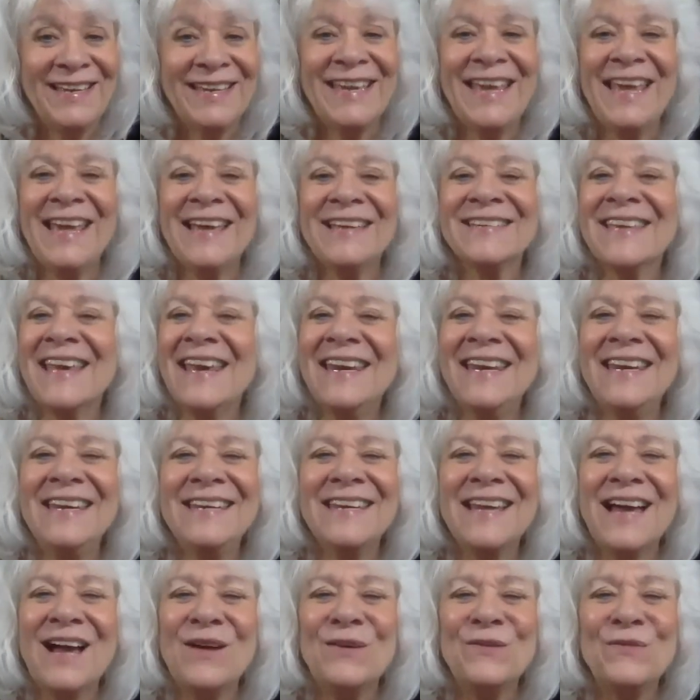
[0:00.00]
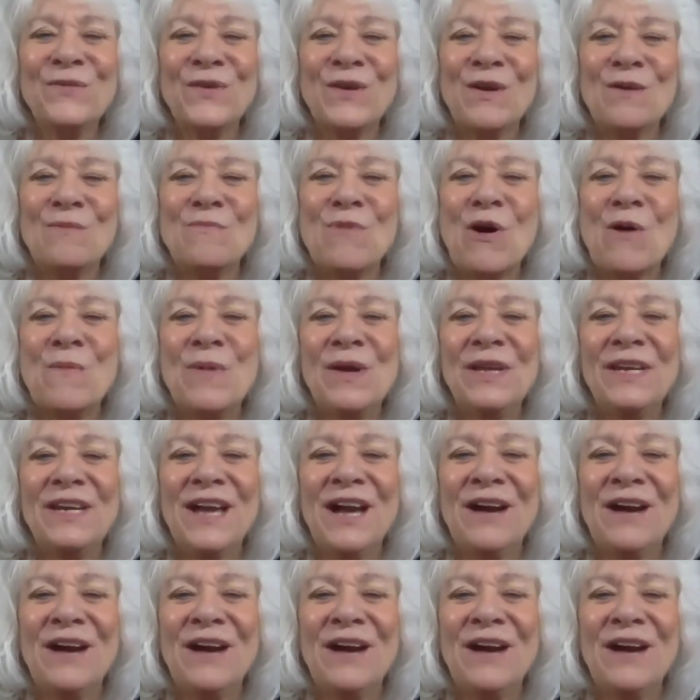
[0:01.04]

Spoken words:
cascading down for a moment